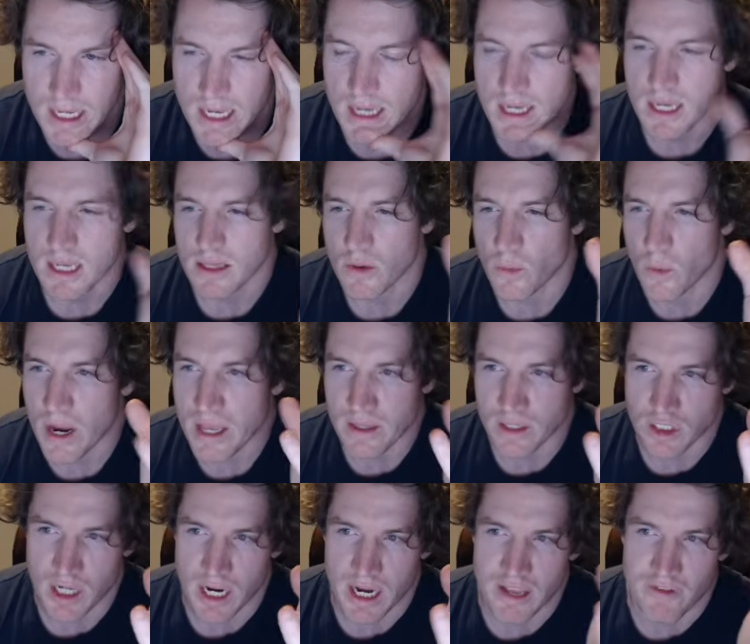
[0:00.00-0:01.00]
the way that
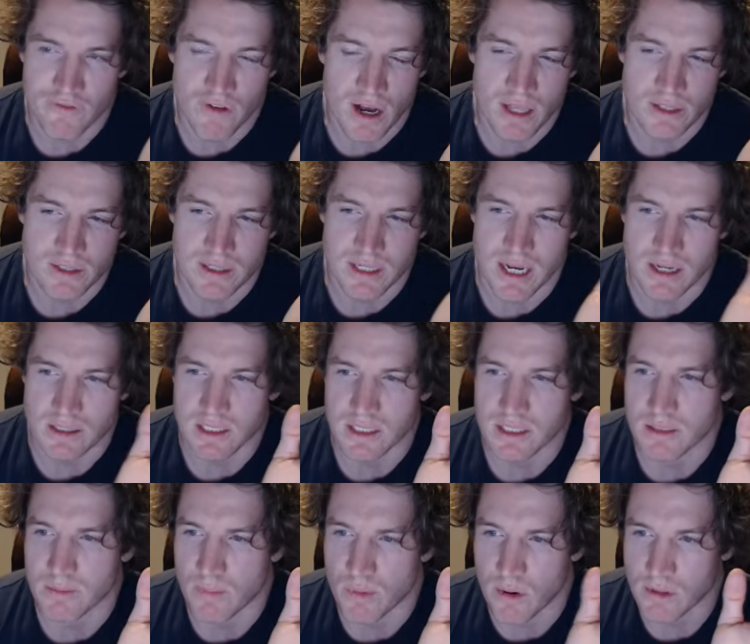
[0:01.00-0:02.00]
JD Vance now needs
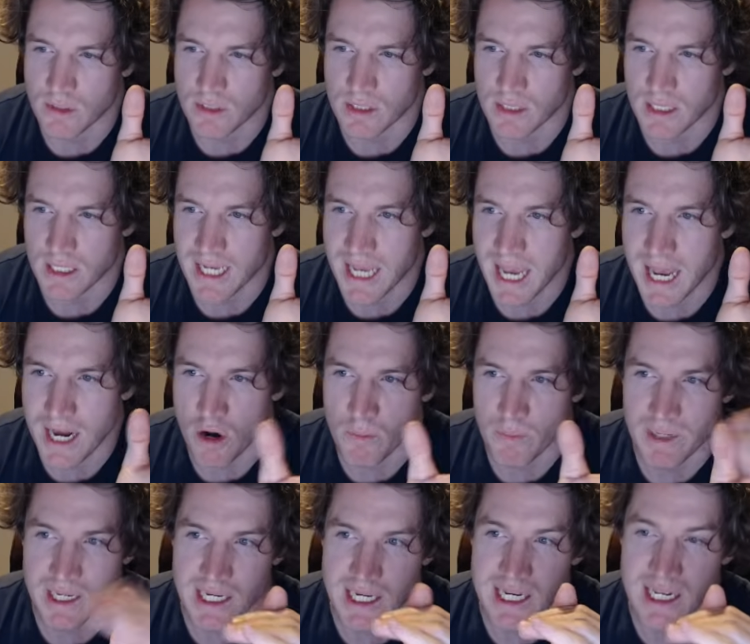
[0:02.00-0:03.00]
to approach it cannot
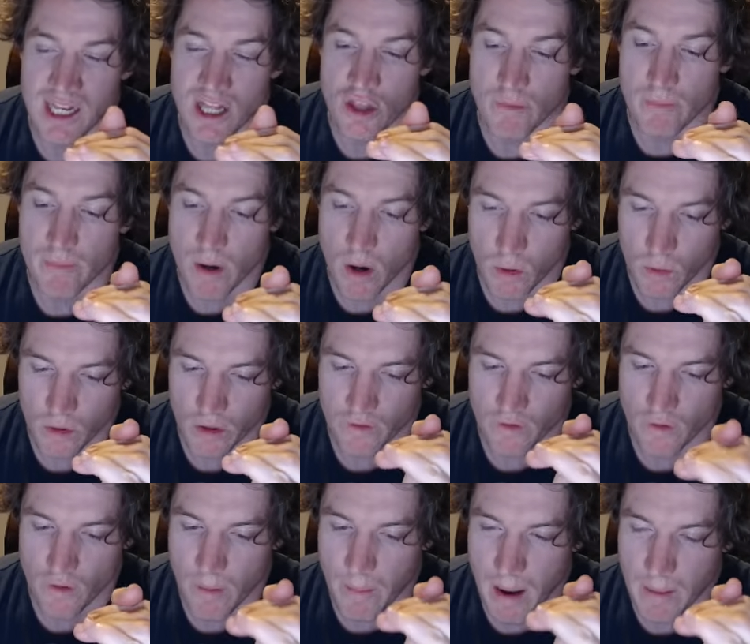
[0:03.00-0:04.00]
be in the mold of a
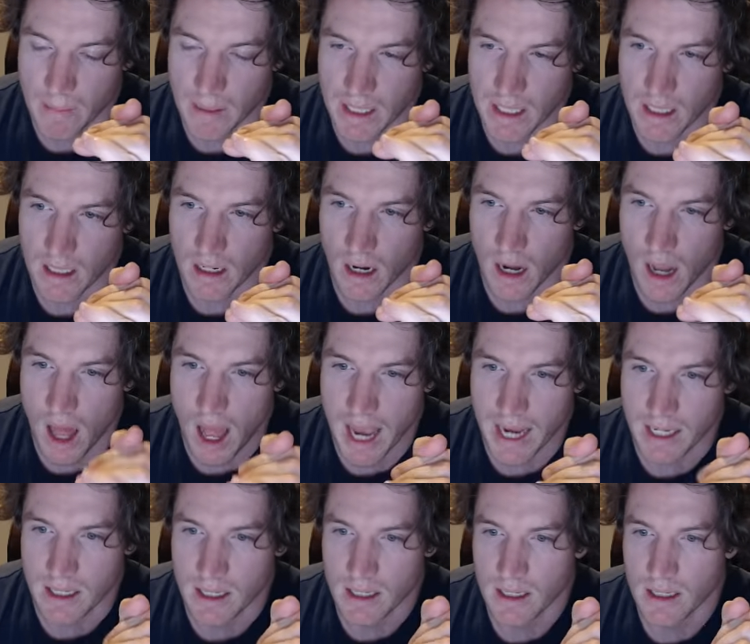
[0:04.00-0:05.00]
Republican
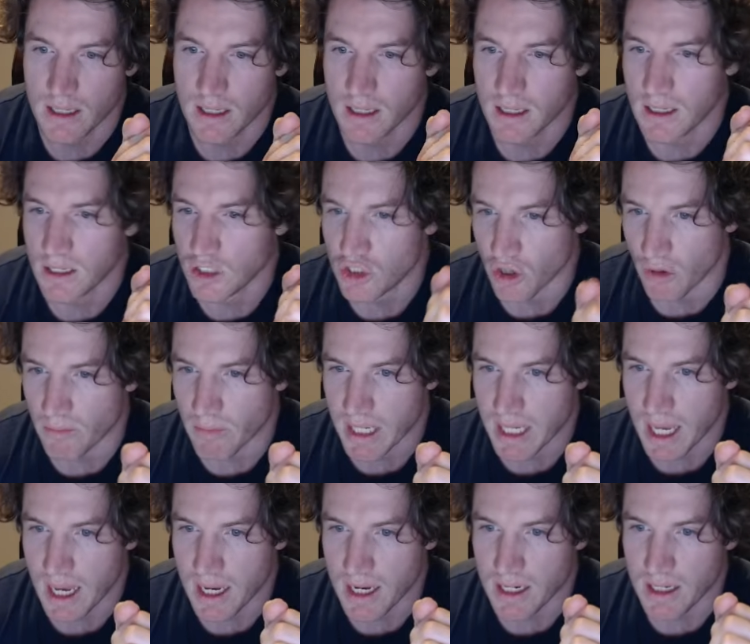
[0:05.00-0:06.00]
like John
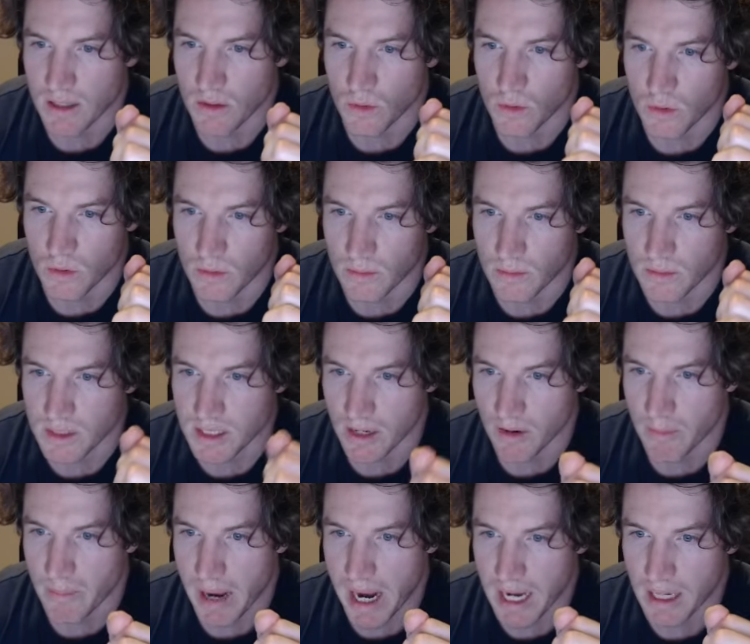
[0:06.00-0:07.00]
McCain or Sarah
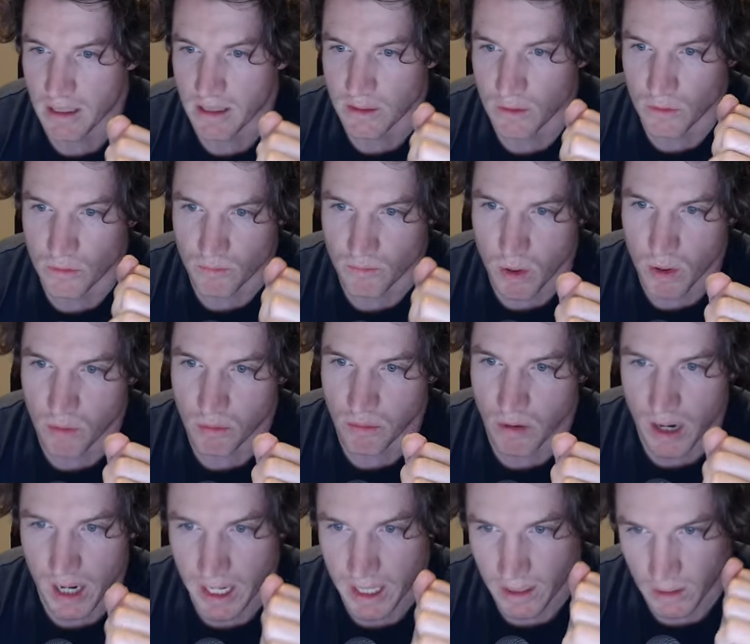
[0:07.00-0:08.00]
Palin or Paul
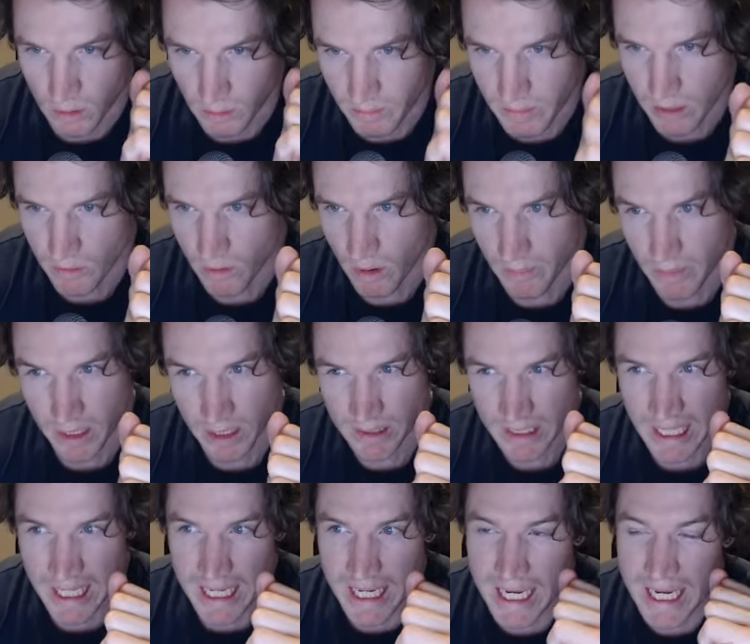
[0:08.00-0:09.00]
Ryan or Mitt Romney.
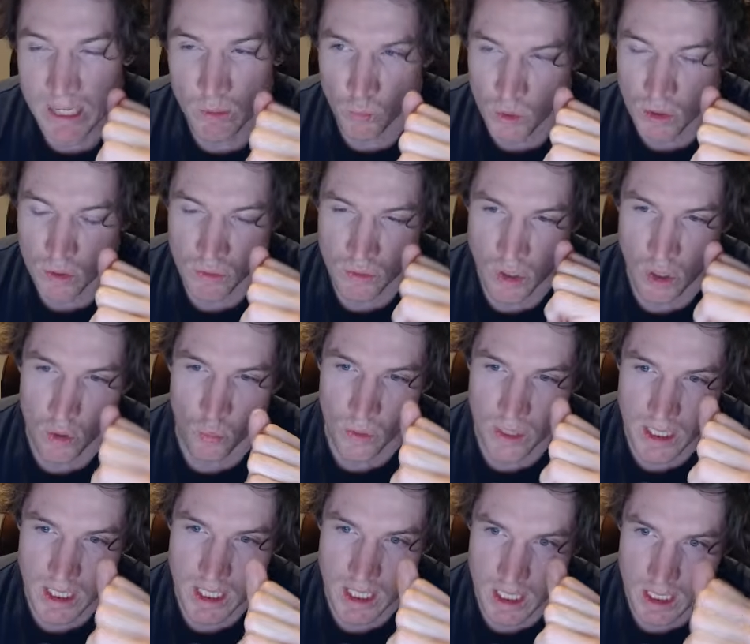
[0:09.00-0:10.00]
It will not
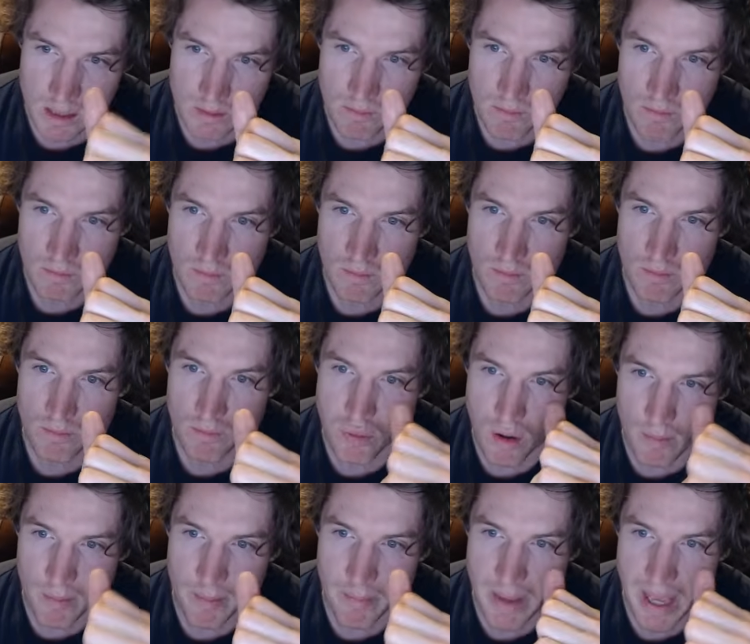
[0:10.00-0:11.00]
win him
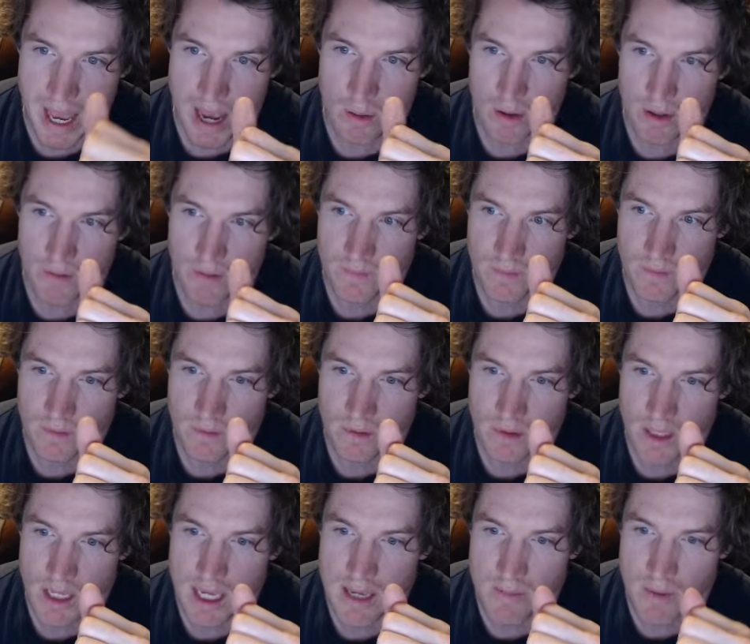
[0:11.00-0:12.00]
proper power.
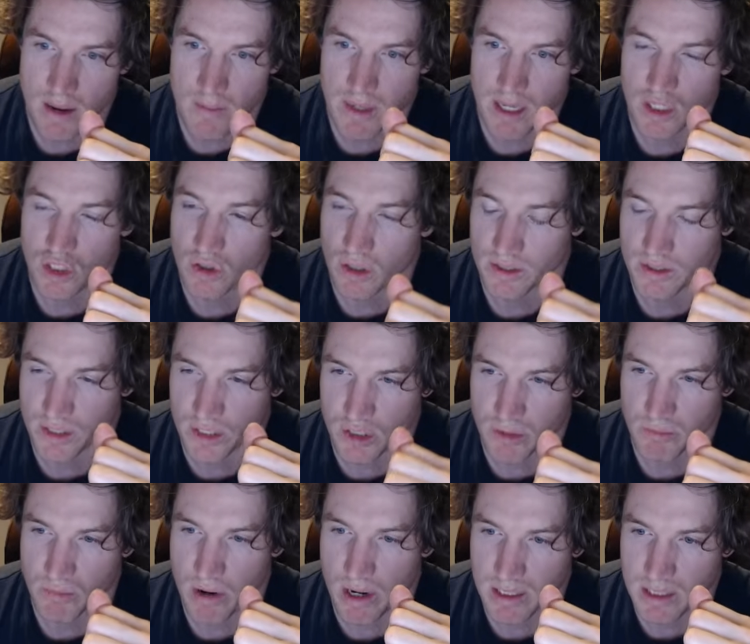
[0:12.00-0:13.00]
He might be a transition
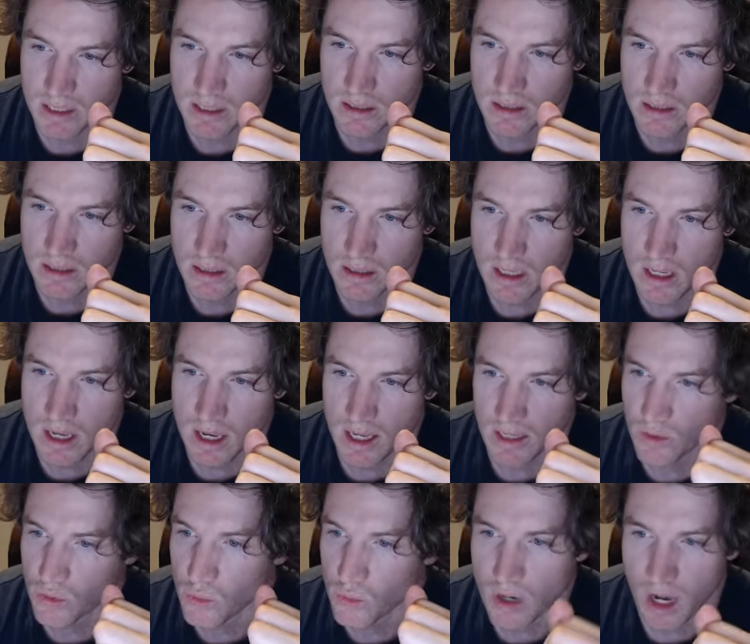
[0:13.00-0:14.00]
president,
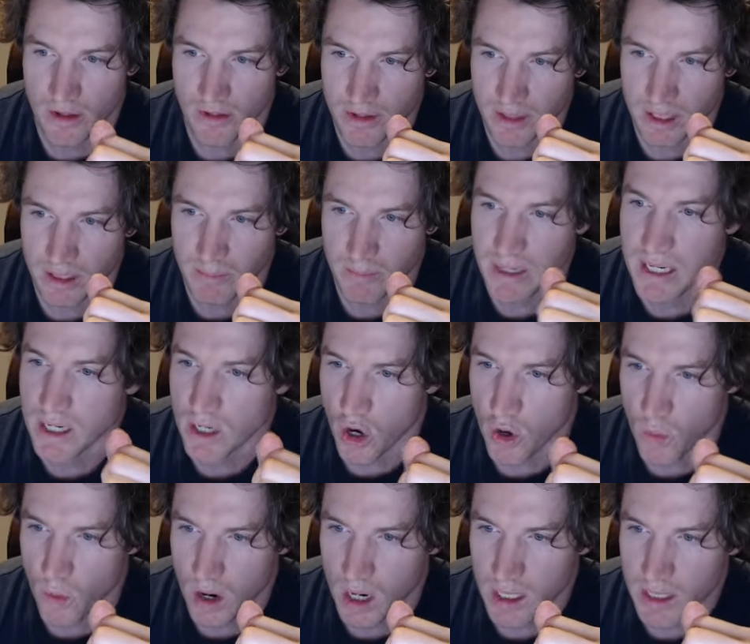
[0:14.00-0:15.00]
do nothing, be no
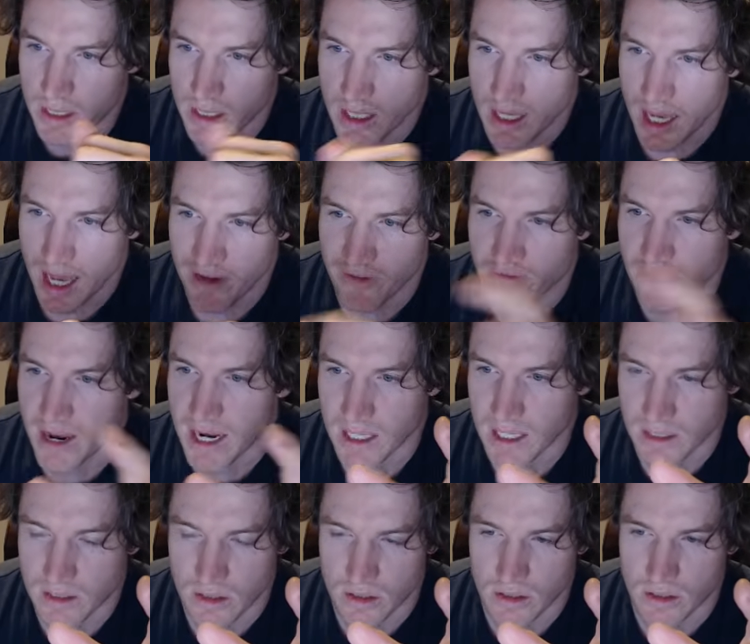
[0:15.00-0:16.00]
one, and fade
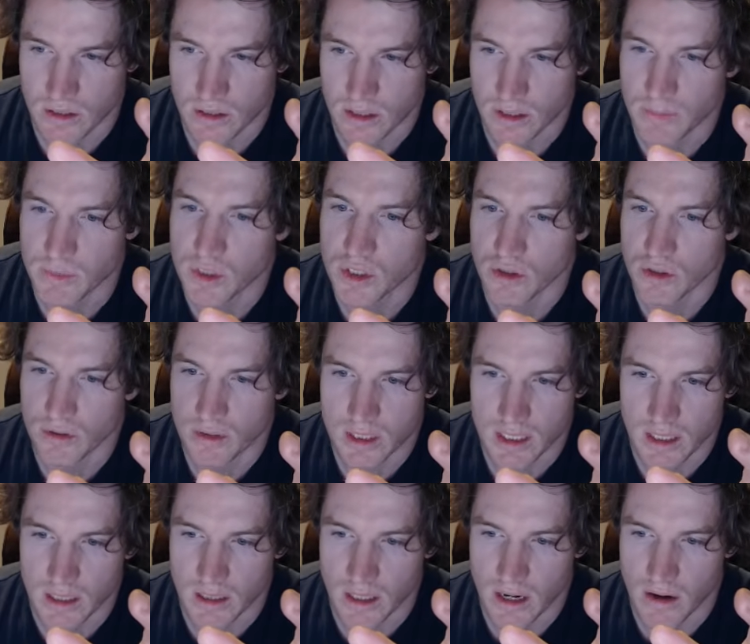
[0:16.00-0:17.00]
into
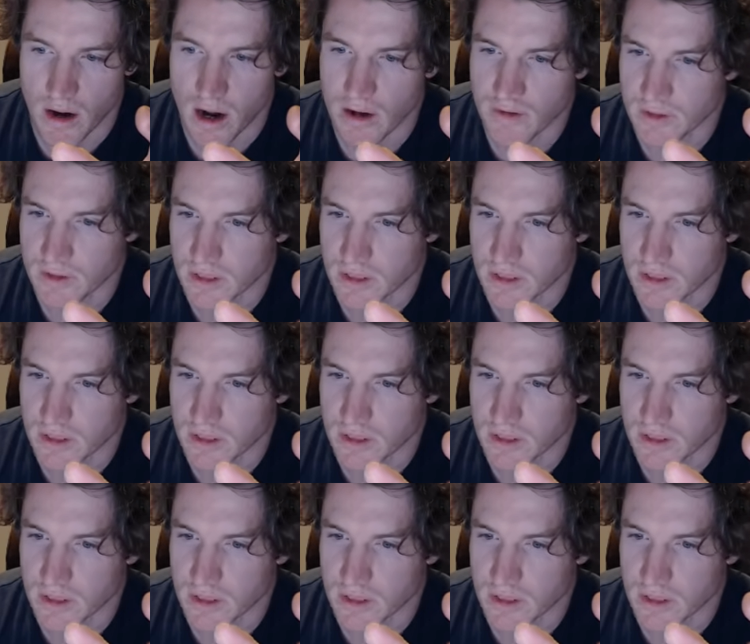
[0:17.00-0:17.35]
obscurity thereafter.